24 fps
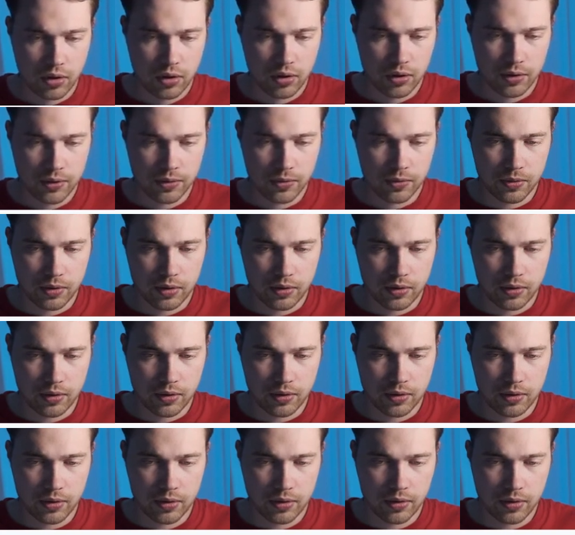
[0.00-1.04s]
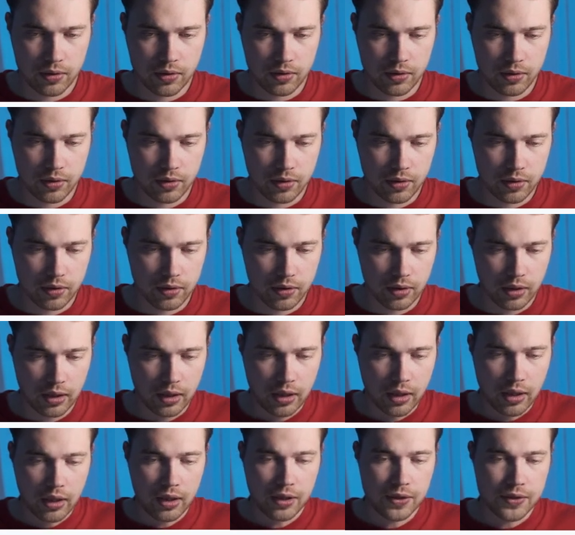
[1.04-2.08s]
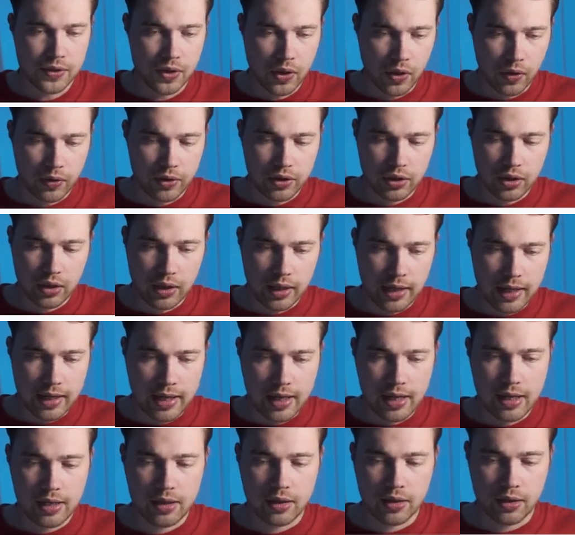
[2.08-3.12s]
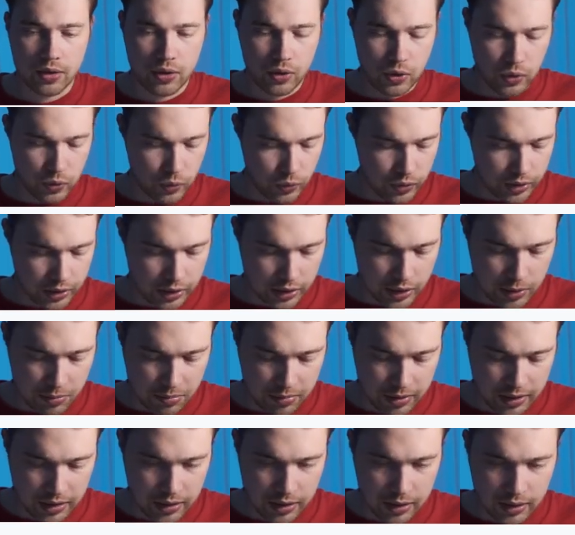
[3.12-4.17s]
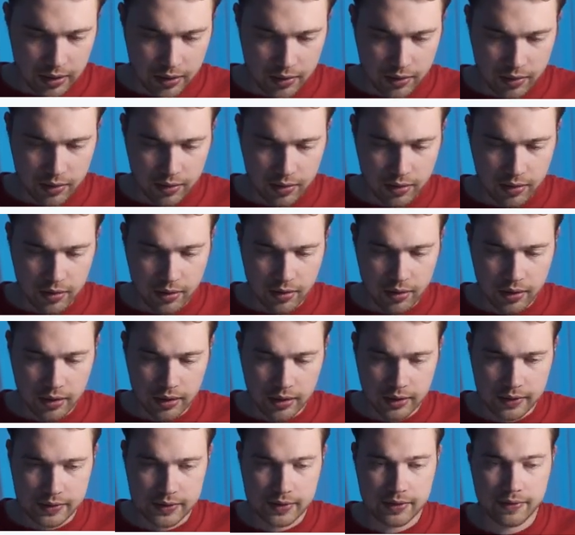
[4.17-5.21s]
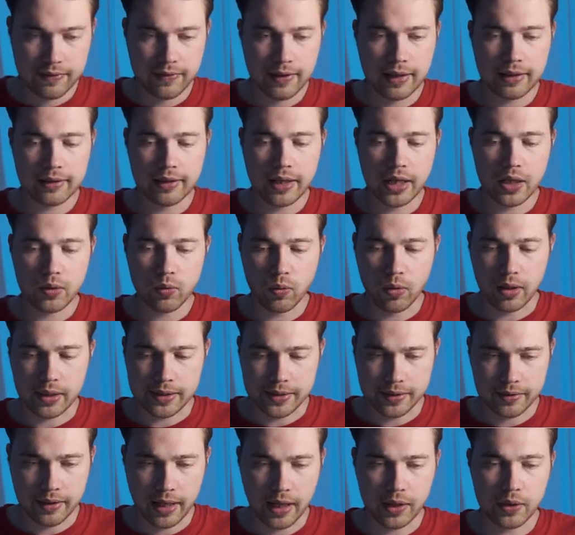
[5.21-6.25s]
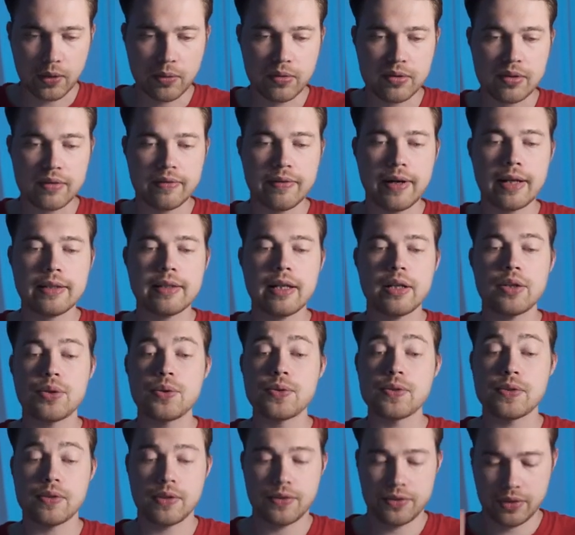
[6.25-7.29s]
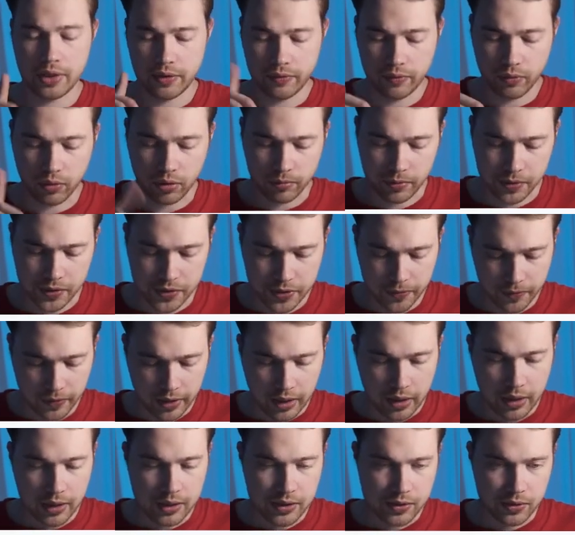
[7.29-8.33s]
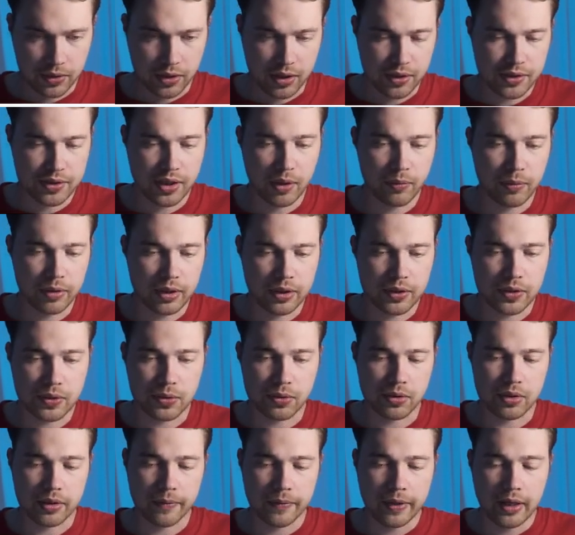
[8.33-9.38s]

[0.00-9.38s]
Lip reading: Union. So A union B is defined like what? How can we define that using the set formers? So here's how we can do it.